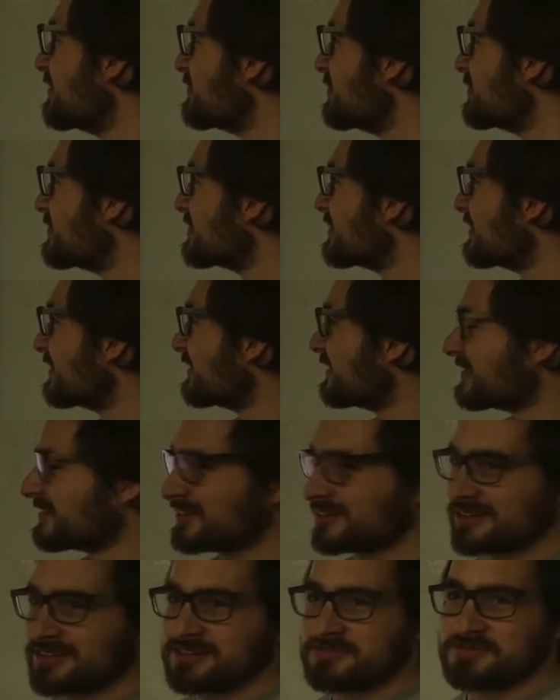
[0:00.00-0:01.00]
am using
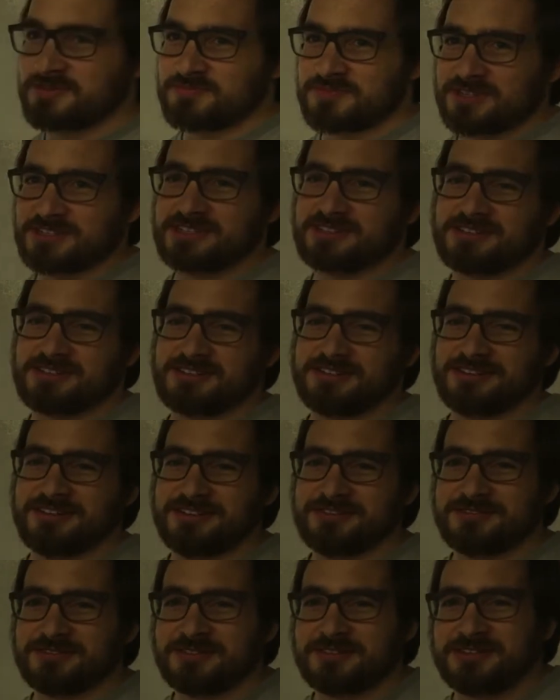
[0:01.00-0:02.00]
the Git
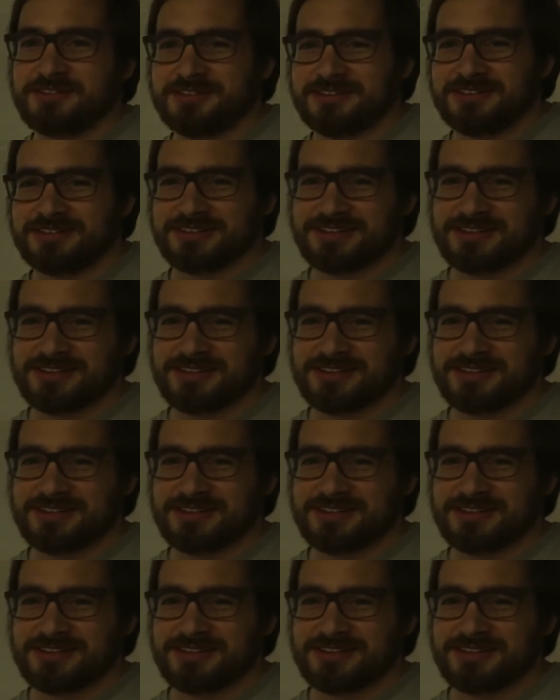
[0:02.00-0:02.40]
repository for